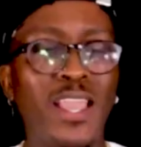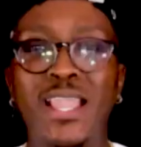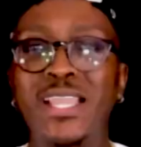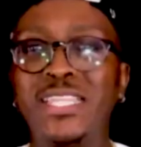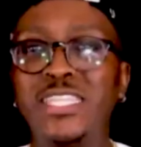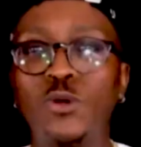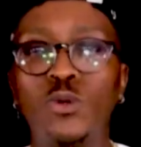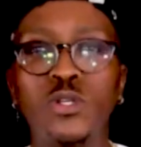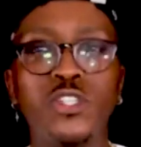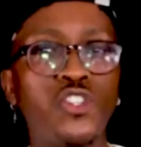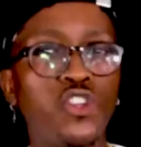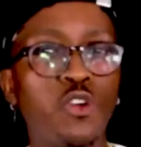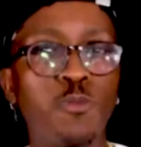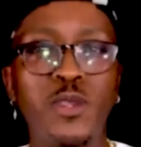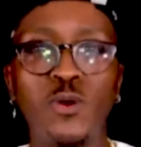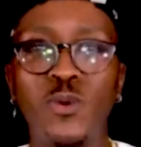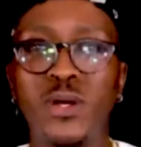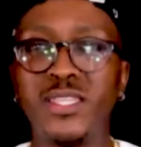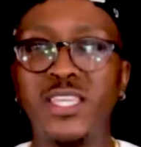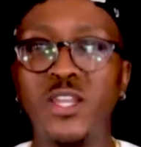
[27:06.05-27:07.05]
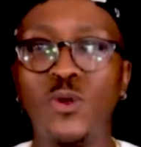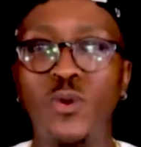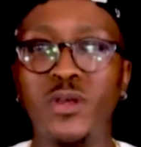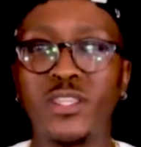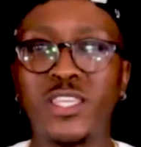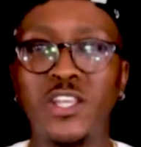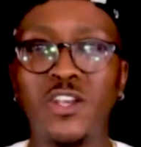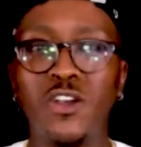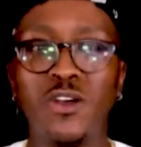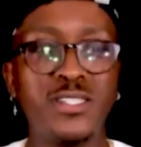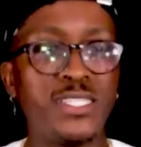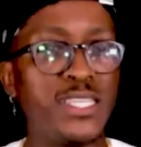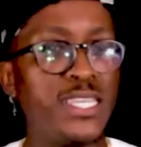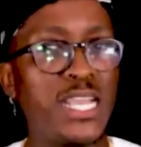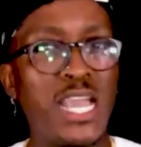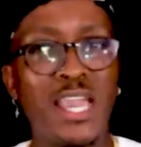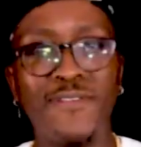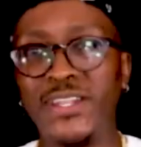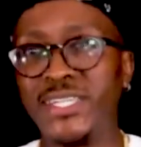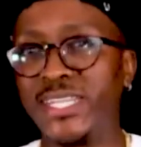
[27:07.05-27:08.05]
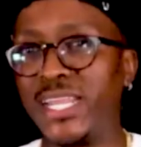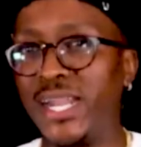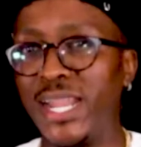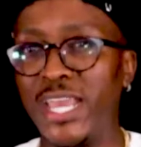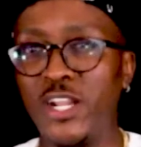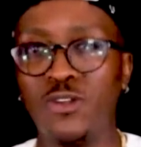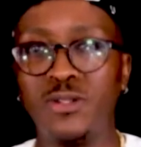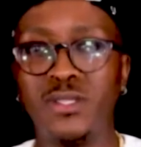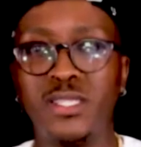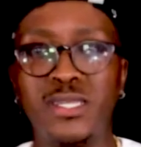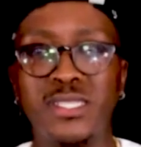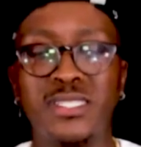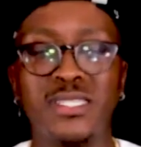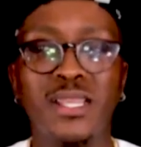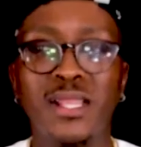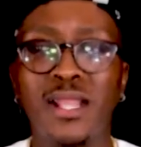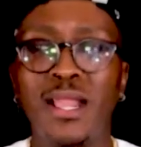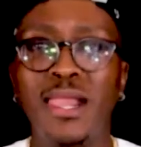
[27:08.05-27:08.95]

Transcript: And they would show me what they're working on, saying, I have a deadline on this.